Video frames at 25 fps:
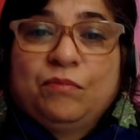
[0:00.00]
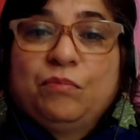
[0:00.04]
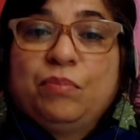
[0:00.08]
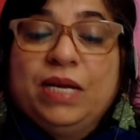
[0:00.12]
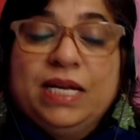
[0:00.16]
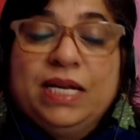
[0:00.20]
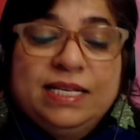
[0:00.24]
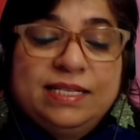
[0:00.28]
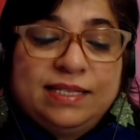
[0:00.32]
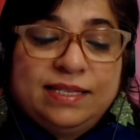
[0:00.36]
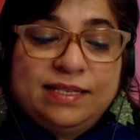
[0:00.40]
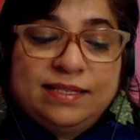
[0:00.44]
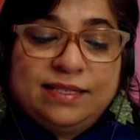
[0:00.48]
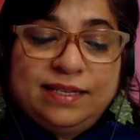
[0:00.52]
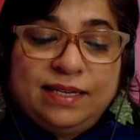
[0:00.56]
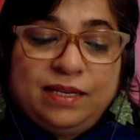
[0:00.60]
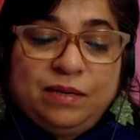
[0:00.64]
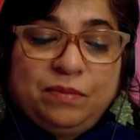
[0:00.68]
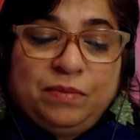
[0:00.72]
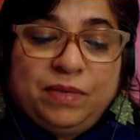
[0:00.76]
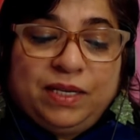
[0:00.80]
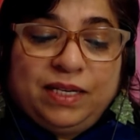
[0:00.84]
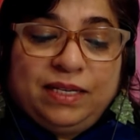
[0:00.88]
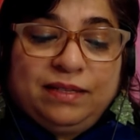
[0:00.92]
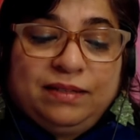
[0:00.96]
Peace is
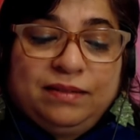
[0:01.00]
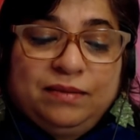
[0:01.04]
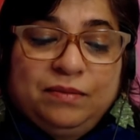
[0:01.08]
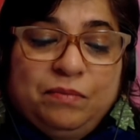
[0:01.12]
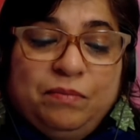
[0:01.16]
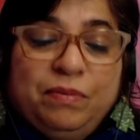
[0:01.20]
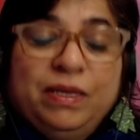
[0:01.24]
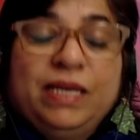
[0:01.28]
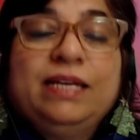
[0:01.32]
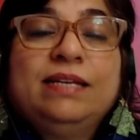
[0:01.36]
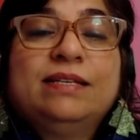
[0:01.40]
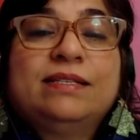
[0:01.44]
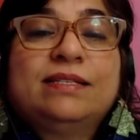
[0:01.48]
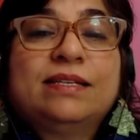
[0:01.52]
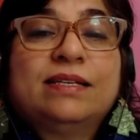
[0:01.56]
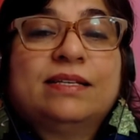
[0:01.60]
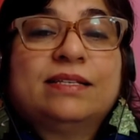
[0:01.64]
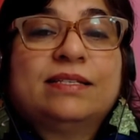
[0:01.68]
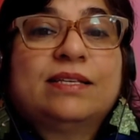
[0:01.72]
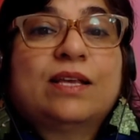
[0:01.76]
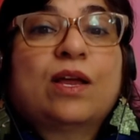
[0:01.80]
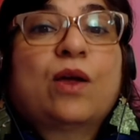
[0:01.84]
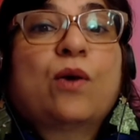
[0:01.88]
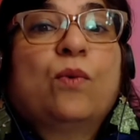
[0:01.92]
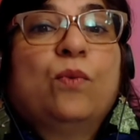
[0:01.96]
I.
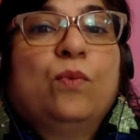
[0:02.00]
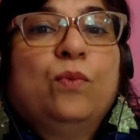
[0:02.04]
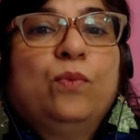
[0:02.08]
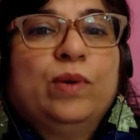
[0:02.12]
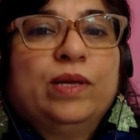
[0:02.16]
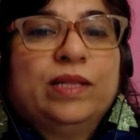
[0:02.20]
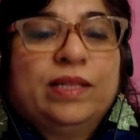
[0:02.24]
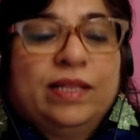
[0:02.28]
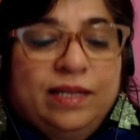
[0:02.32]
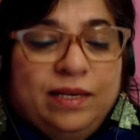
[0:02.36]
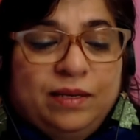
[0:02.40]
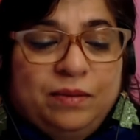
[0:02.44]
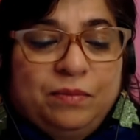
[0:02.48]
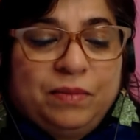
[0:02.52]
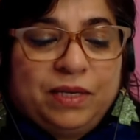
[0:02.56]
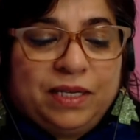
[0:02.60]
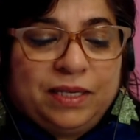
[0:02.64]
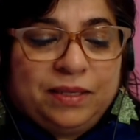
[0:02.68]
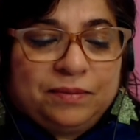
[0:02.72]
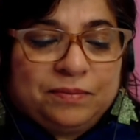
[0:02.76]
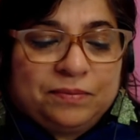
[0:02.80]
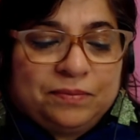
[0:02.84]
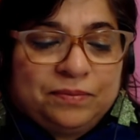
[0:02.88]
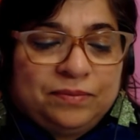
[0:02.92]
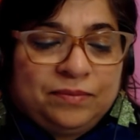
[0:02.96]
Peace is in me.
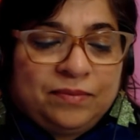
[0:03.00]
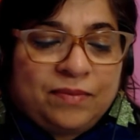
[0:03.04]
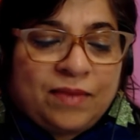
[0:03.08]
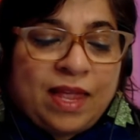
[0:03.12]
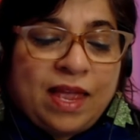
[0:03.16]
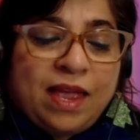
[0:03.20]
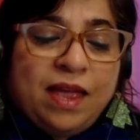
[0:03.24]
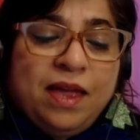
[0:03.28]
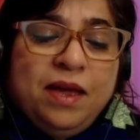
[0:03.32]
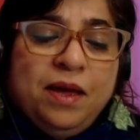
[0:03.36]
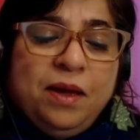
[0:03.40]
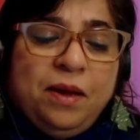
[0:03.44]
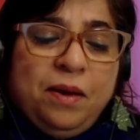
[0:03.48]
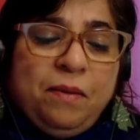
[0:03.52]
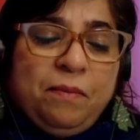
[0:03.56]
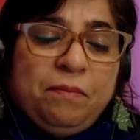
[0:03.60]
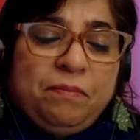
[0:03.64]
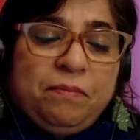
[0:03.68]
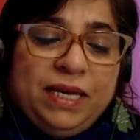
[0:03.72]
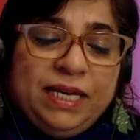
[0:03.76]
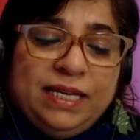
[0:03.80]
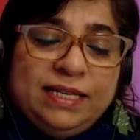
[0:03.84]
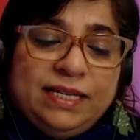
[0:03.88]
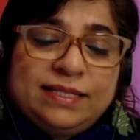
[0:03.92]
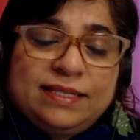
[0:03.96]
Peace is
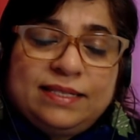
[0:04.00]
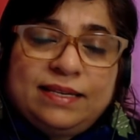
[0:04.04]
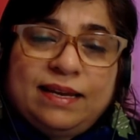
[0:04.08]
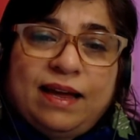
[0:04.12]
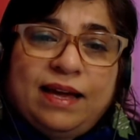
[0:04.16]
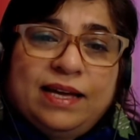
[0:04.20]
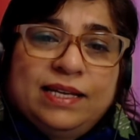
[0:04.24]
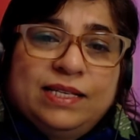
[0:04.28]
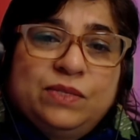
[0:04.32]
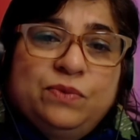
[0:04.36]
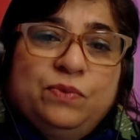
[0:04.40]
within me.